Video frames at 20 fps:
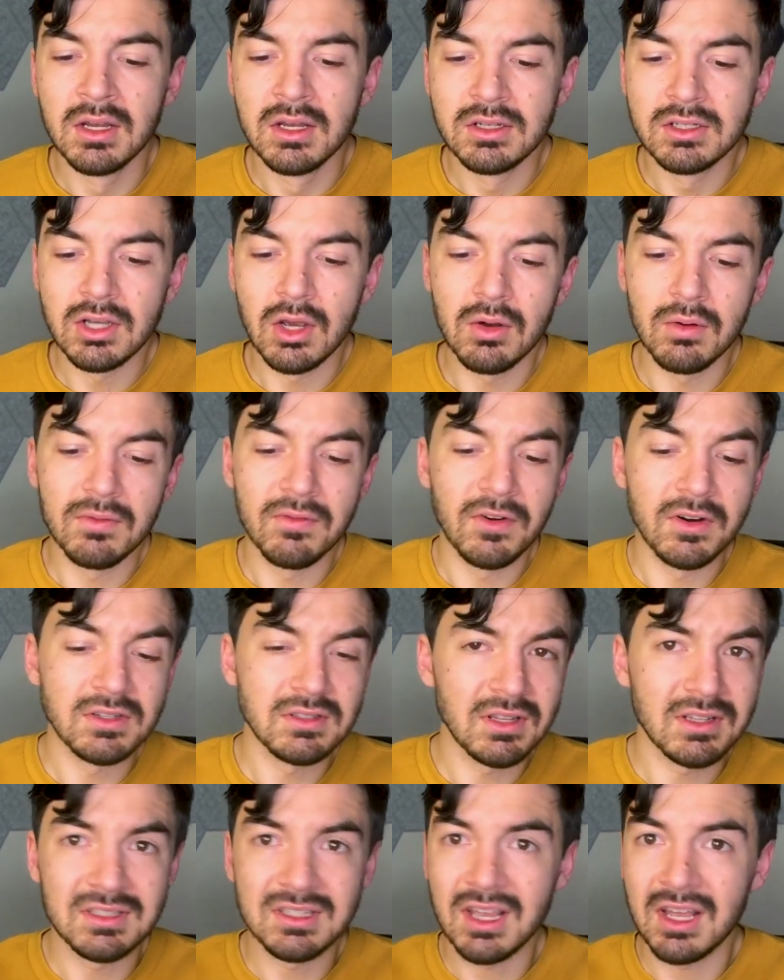So
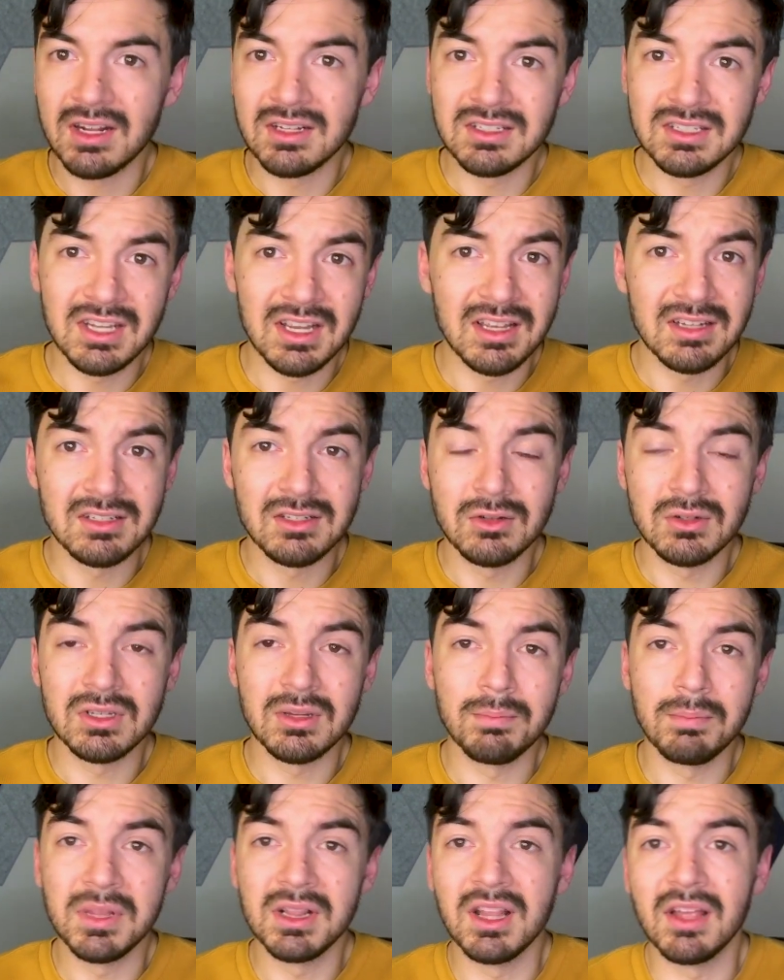first, let's kind of dig into
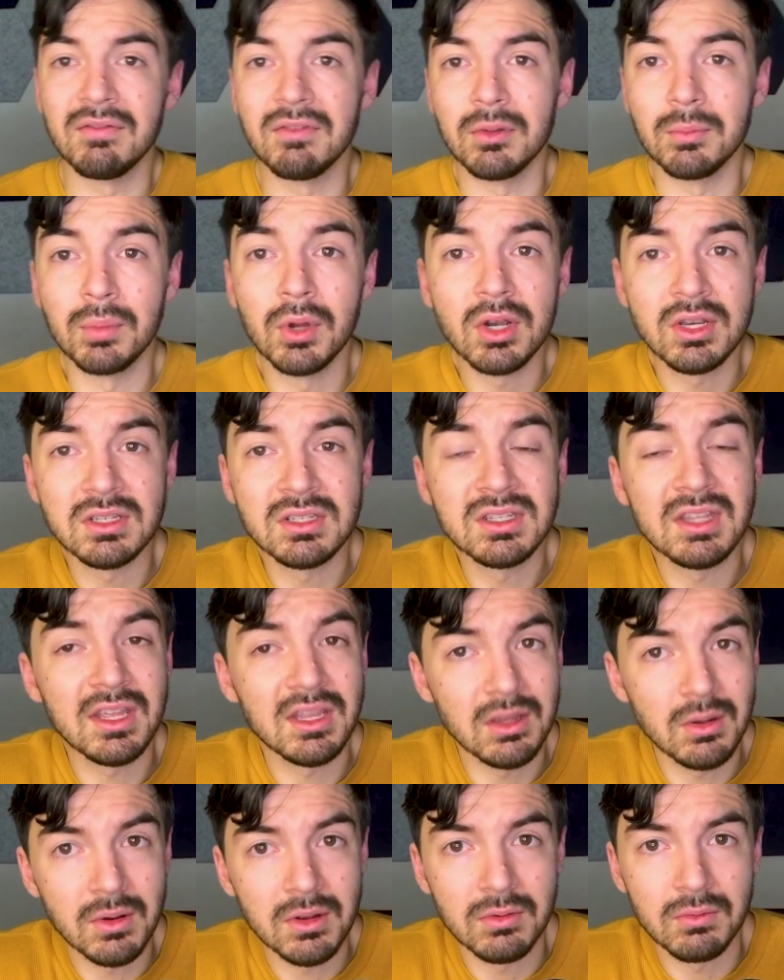some mid-level books
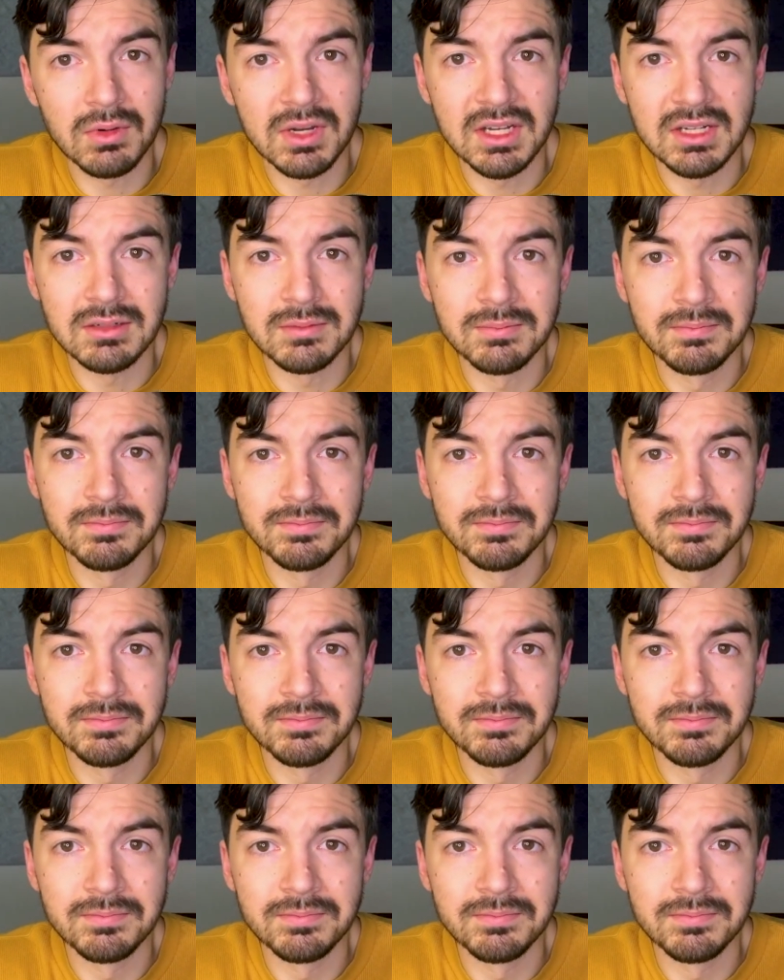that you can read.